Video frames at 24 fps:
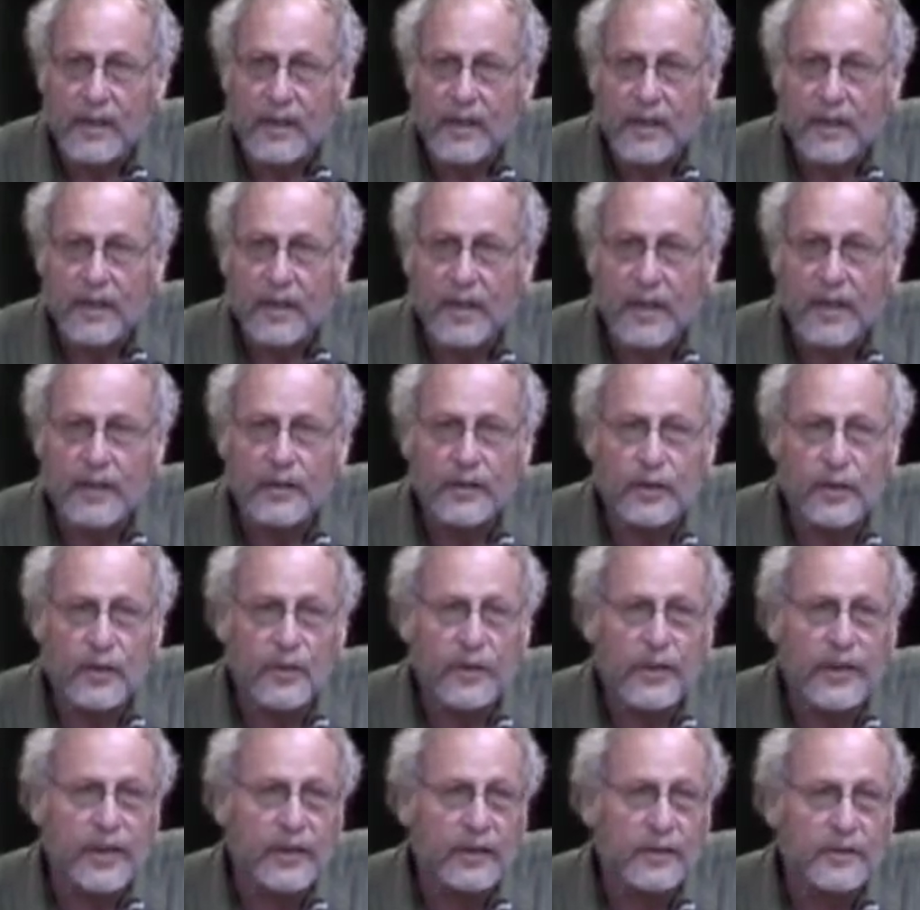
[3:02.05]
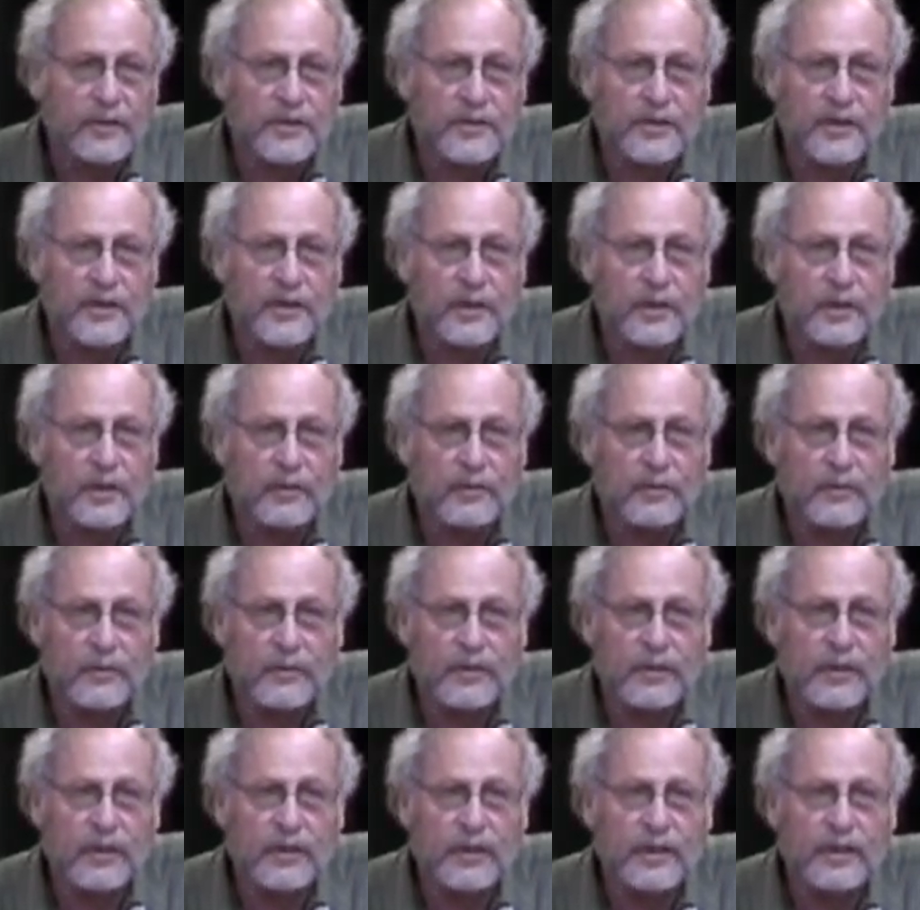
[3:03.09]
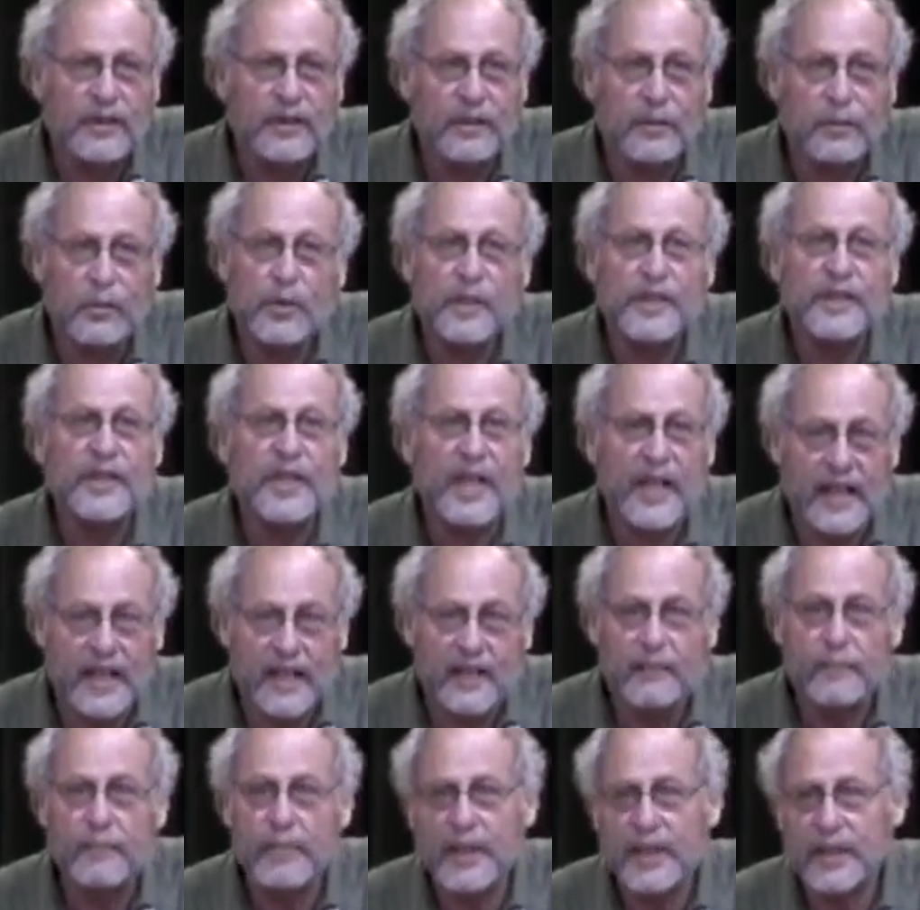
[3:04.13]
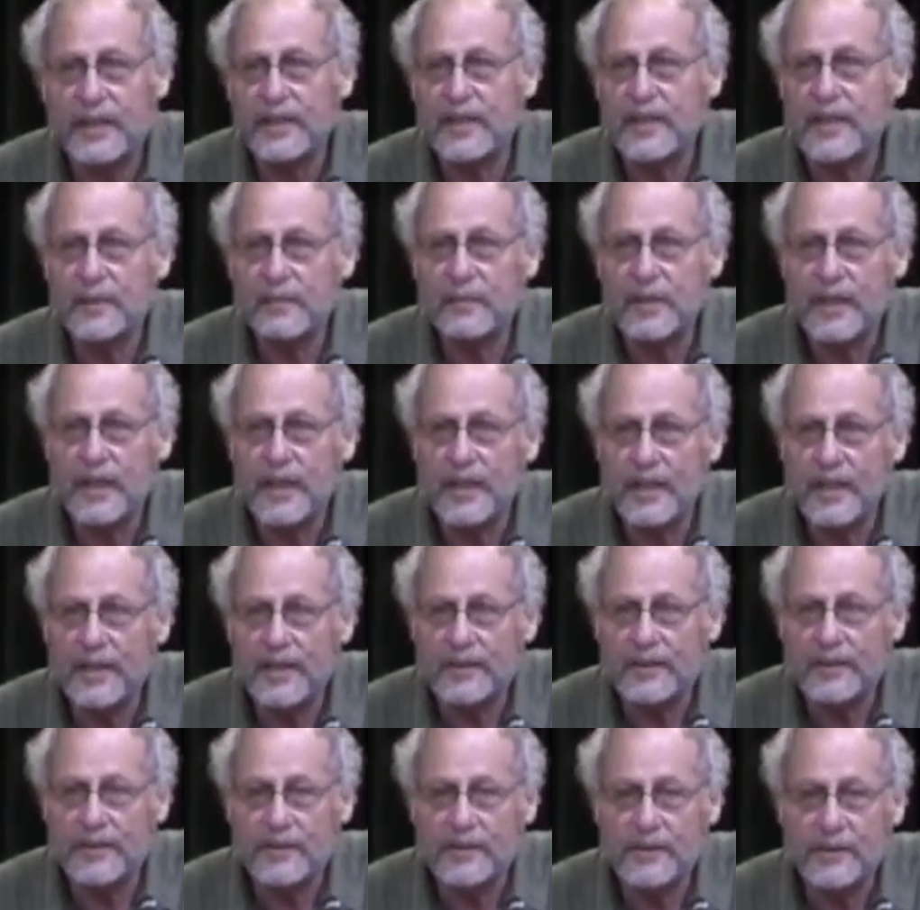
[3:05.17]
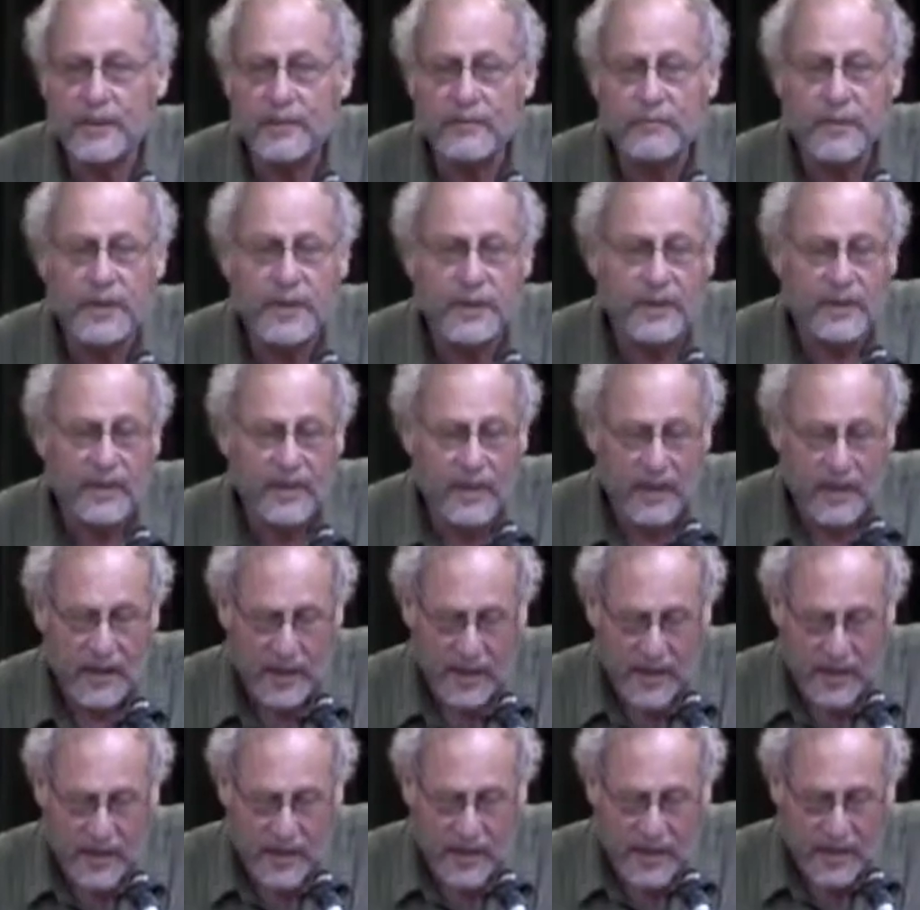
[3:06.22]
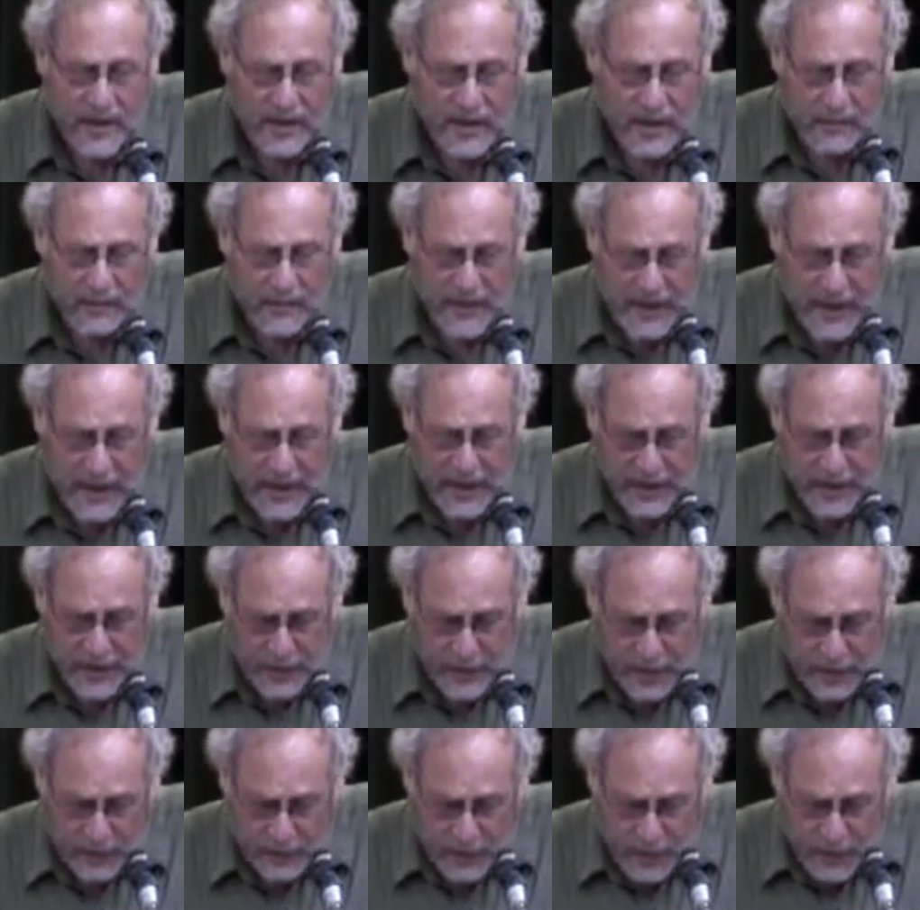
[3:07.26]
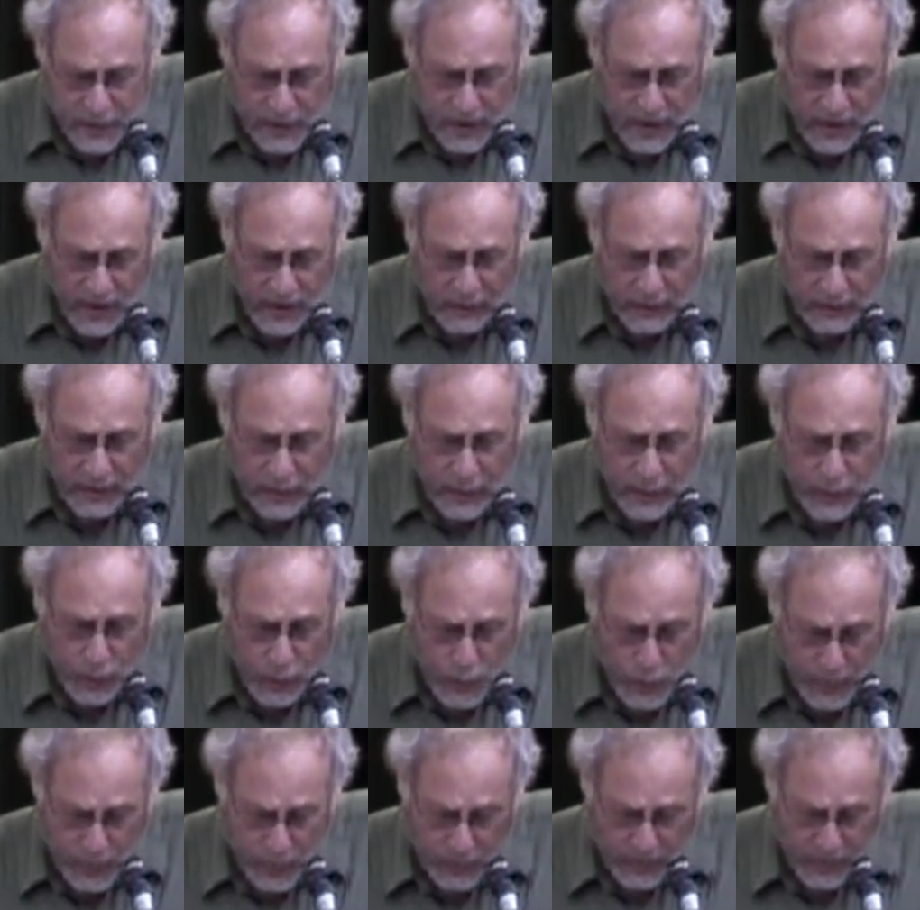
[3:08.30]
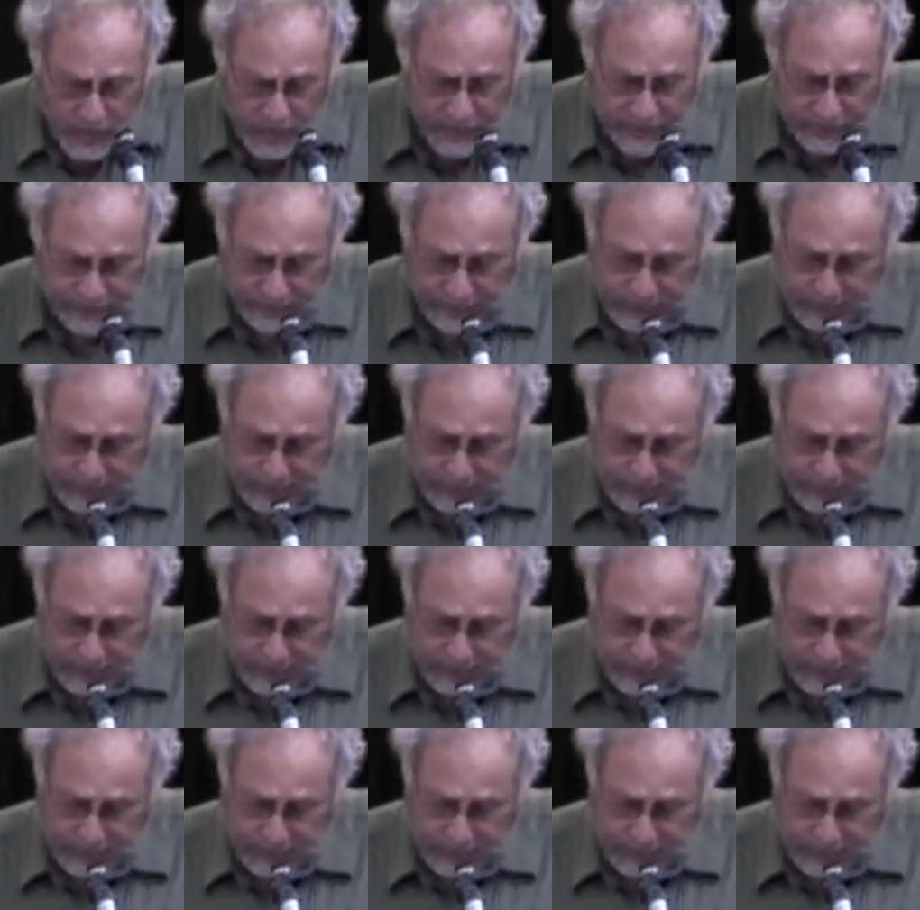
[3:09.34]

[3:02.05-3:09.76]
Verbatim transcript: And I know that Lucille could would not have picked anybody else to have been um, the editor of her, of her work.